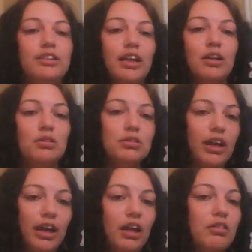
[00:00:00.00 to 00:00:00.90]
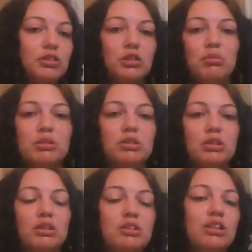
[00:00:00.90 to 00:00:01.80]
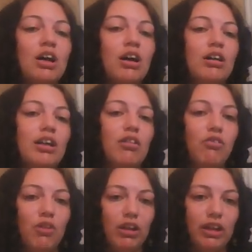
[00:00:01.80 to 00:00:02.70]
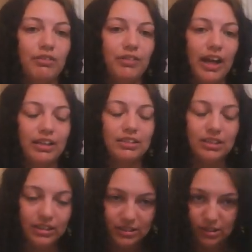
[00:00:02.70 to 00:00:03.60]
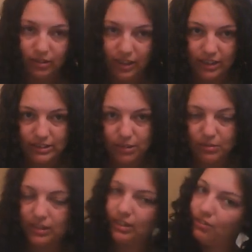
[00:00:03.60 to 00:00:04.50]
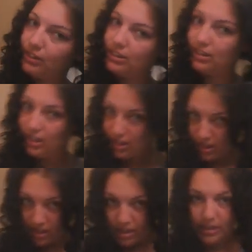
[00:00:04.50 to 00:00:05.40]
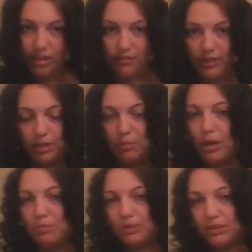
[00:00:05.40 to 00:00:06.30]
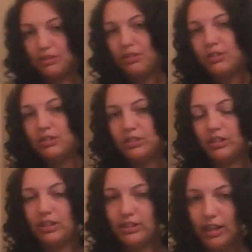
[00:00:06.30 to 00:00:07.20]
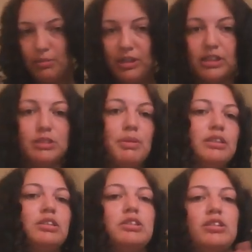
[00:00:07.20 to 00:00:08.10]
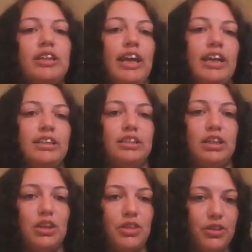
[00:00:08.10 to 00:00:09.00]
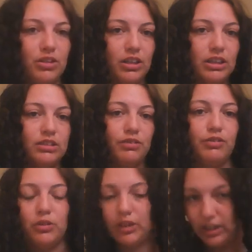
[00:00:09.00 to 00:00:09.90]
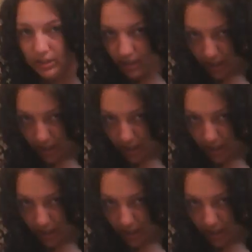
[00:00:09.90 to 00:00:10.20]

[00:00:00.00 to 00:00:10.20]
day-old hair and so most of the curls are now falling flat and so I need something different. Now, very popular during the time period, especially during the 1830s and 40s,